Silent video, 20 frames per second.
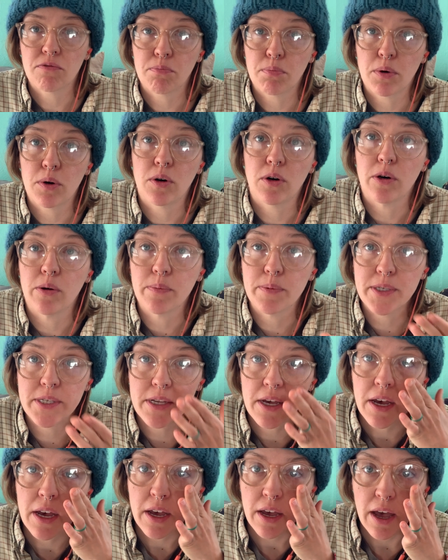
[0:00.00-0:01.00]
bulbs.
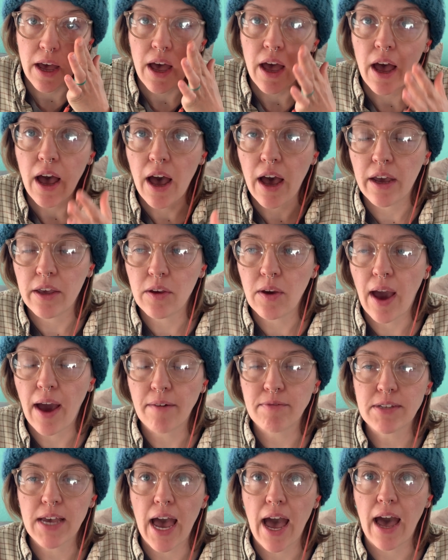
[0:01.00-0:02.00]
You have
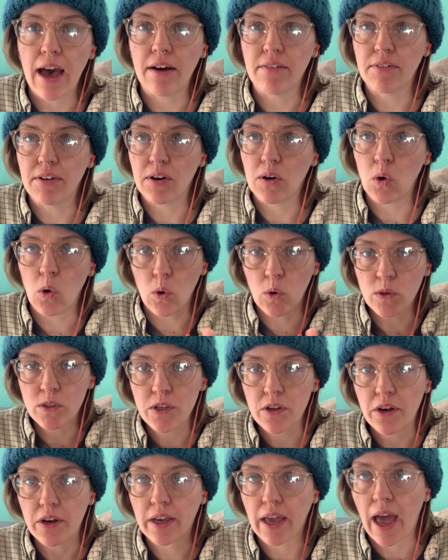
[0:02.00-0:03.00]
to have a
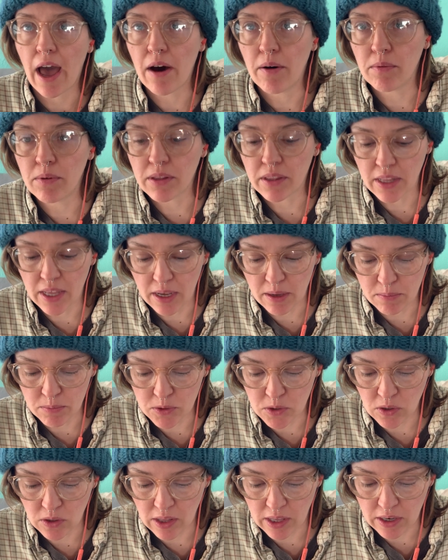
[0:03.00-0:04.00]
wholesale account with them,
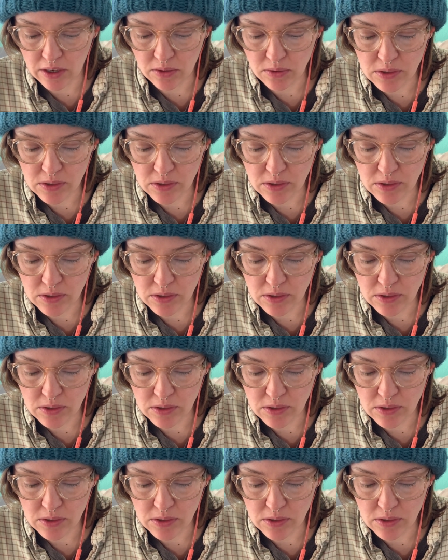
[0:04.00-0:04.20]
so they don't